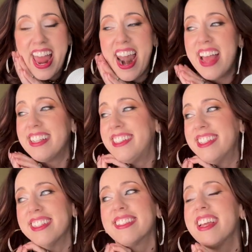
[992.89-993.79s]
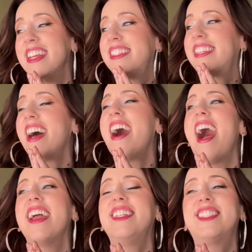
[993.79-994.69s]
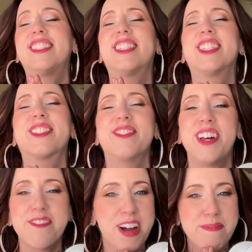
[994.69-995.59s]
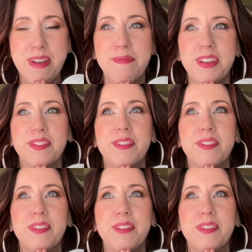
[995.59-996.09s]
And it's just like just one of my pet peeves.